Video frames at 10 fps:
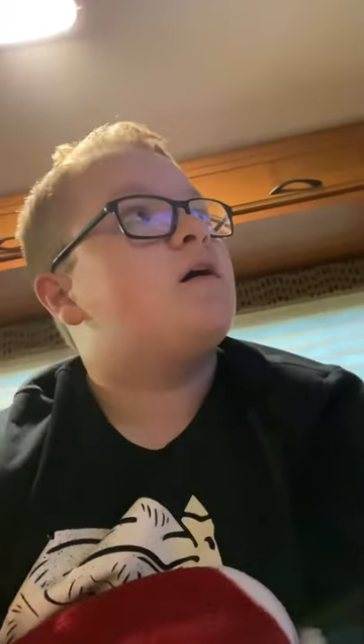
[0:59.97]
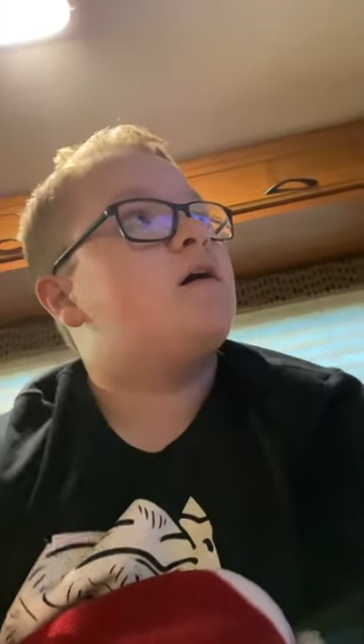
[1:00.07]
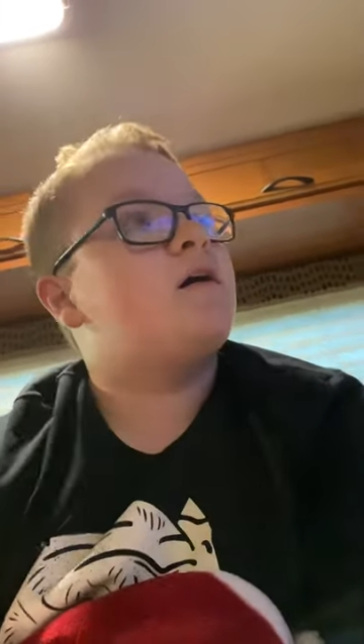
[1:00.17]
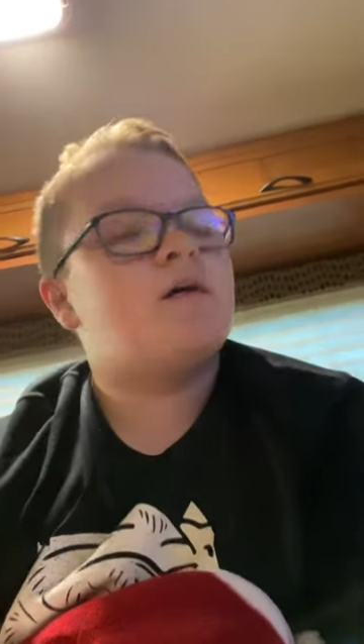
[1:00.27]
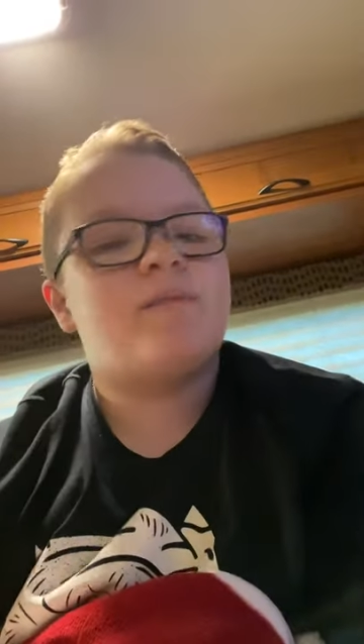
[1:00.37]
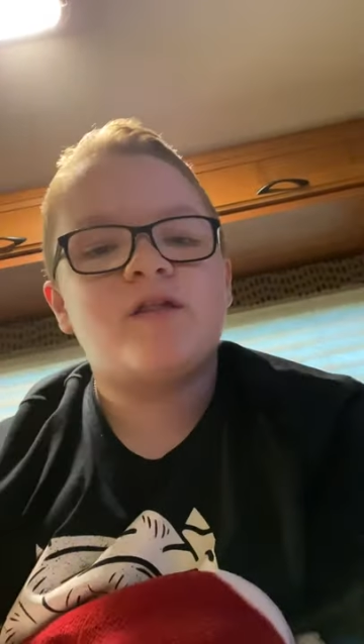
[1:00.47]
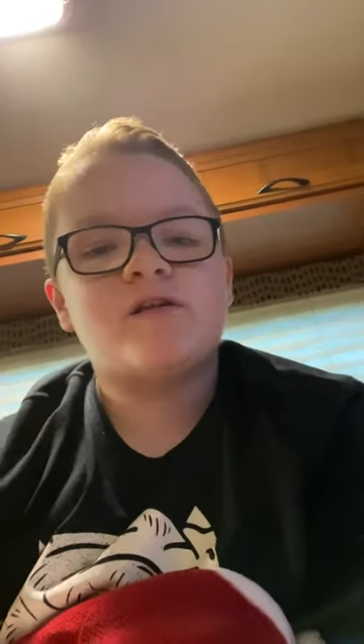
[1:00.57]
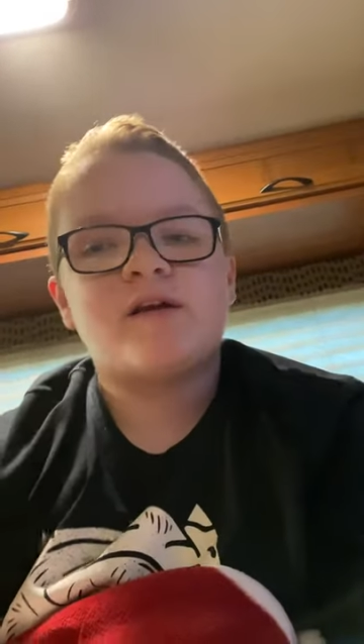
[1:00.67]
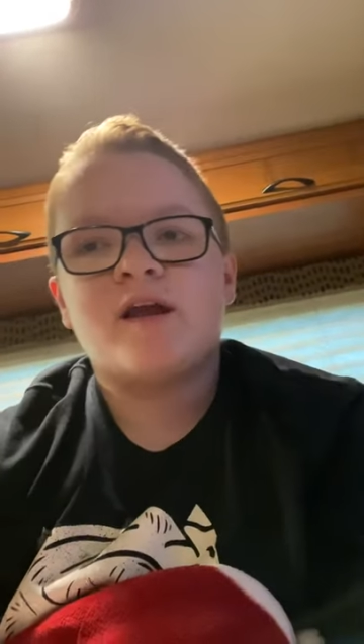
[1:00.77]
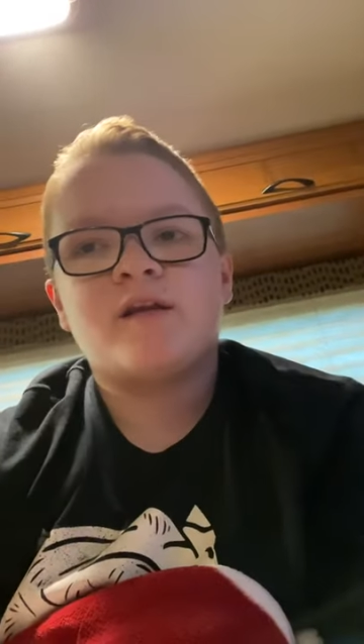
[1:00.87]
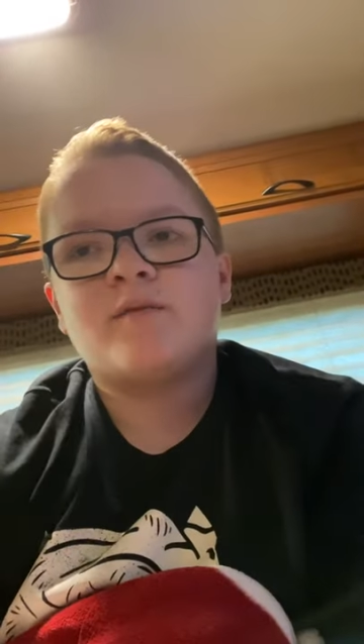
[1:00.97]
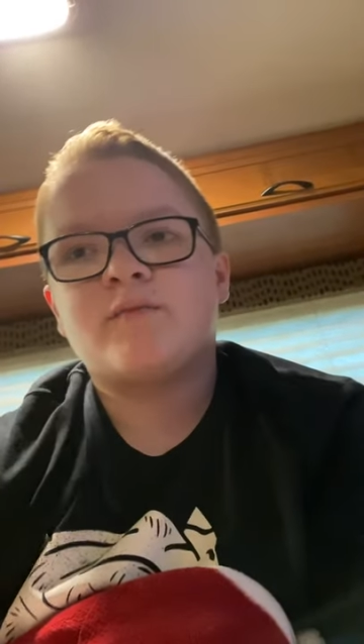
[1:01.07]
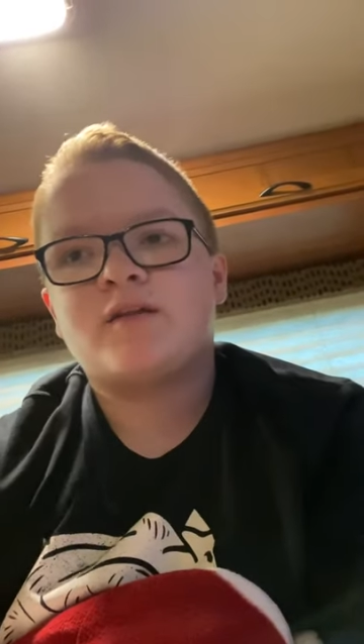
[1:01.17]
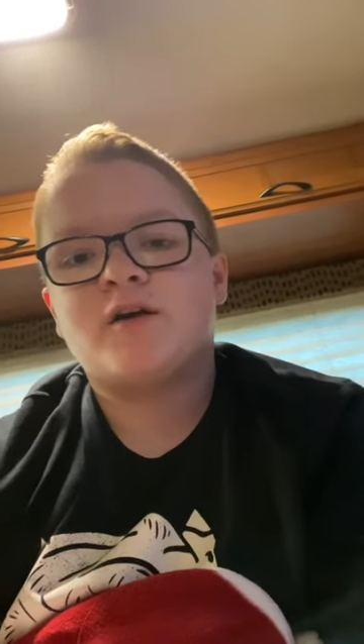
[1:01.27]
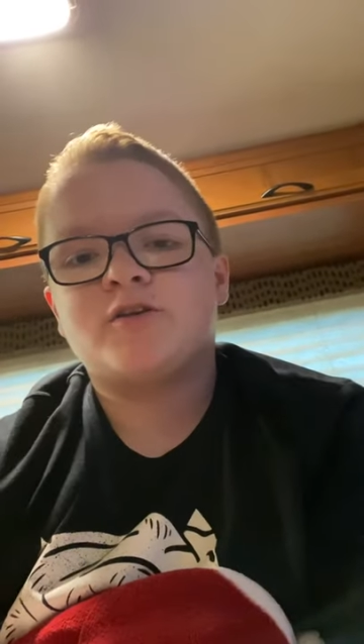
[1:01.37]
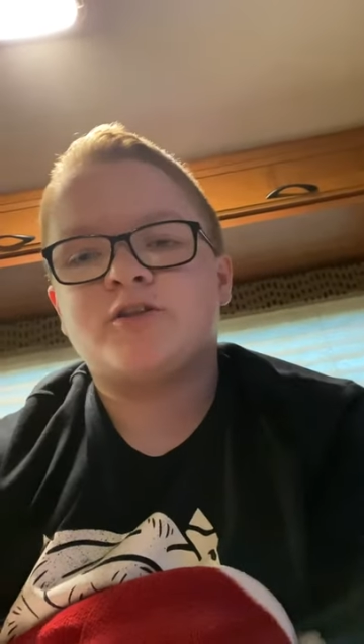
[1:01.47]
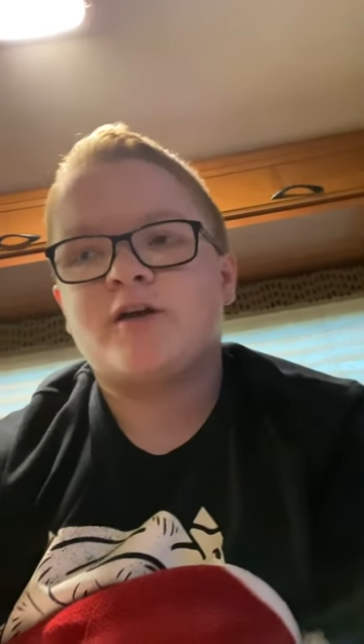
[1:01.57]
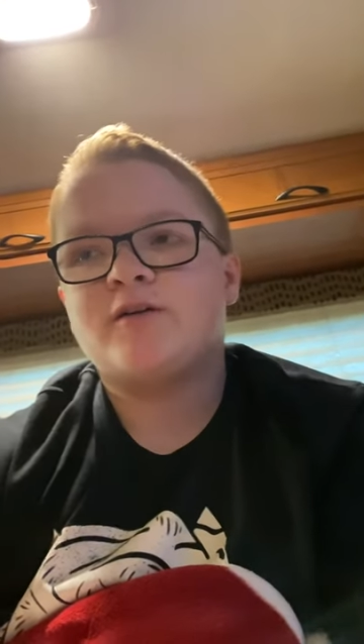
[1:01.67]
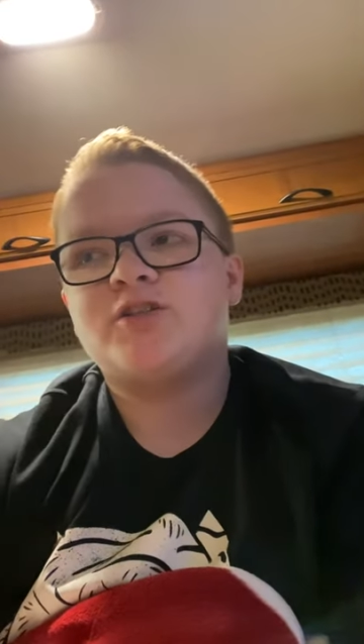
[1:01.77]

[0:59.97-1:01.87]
Uh, basically in the touchdown.